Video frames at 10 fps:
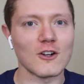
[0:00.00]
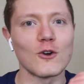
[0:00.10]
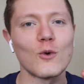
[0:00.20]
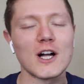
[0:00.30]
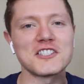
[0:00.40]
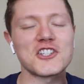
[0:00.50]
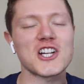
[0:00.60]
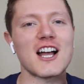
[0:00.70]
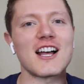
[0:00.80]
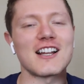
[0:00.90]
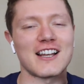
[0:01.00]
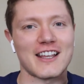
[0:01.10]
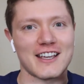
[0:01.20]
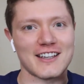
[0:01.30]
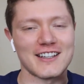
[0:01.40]

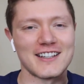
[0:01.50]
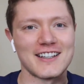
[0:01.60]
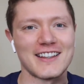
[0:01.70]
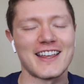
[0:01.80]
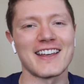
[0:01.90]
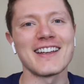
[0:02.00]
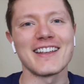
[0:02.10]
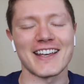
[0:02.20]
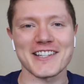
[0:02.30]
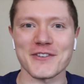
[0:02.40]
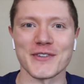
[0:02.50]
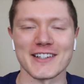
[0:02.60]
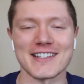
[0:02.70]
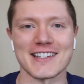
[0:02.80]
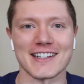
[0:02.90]
Guanciale. That's a
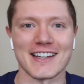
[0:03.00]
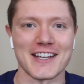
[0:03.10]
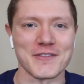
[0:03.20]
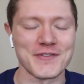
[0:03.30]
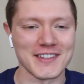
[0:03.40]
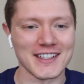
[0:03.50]
pretty sick name.